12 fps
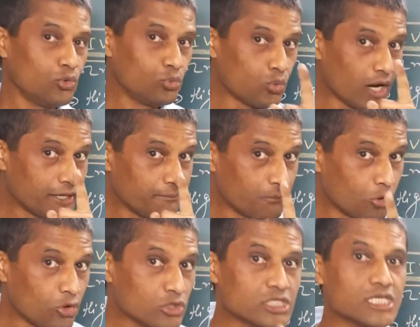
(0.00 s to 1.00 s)
One
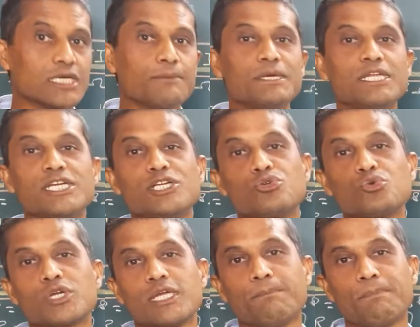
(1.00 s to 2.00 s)
more thing we need to
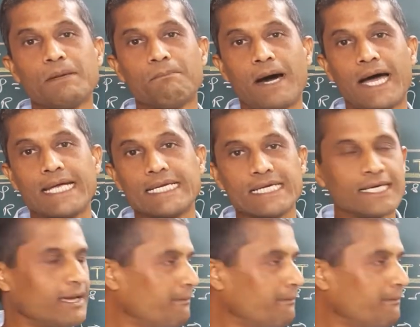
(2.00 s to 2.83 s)
keep in mind: